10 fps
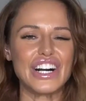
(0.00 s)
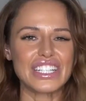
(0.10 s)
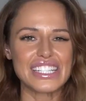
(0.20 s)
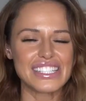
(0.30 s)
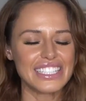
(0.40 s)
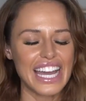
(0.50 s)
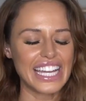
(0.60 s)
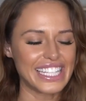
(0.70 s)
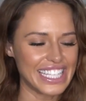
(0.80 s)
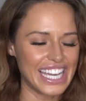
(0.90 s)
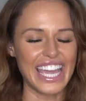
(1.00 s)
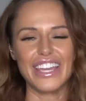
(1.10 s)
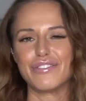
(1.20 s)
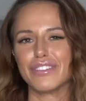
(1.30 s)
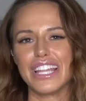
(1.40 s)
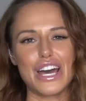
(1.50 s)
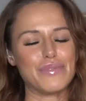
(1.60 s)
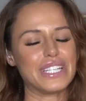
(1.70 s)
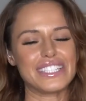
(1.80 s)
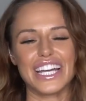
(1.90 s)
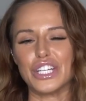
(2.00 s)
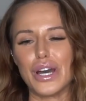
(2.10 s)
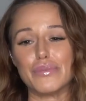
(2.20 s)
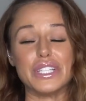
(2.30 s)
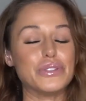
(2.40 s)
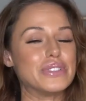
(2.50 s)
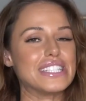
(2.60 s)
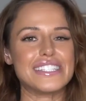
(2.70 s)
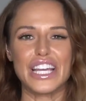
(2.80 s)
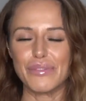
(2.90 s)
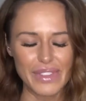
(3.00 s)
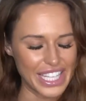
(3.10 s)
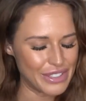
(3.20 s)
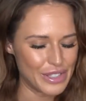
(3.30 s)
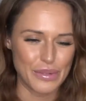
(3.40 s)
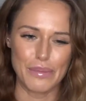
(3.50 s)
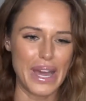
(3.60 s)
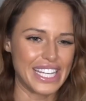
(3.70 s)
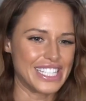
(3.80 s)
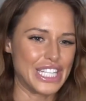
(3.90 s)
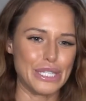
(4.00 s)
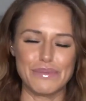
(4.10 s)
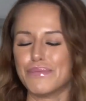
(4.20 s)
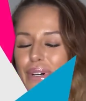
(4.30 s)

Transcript: Honestly, I can't hate for that, because I know I'd be doing the same thing if it were my teams.